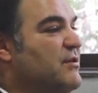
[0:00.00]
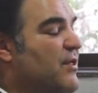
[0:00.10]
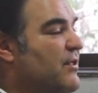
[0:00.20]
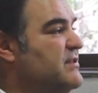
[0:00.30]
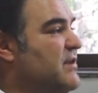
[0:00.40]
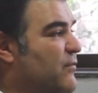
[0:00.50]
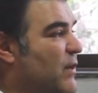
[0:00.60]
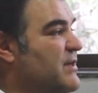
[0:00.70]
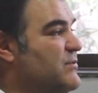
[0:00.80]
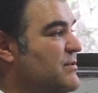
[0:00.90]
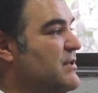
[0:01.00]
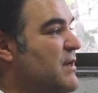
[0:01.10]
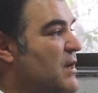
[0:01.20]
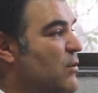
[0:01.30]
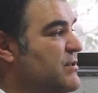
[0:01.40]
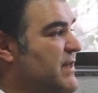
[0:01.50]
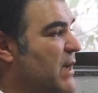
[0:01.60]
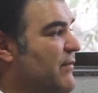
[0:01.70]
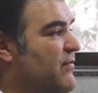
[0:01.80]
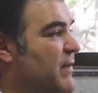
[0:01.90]
So I think self-awareness was a
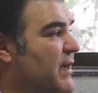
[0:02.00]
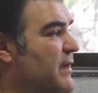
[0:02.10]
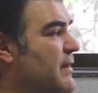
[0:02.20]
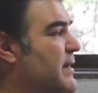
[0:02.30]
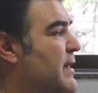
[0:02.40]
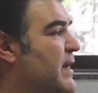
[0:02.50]
key one for me.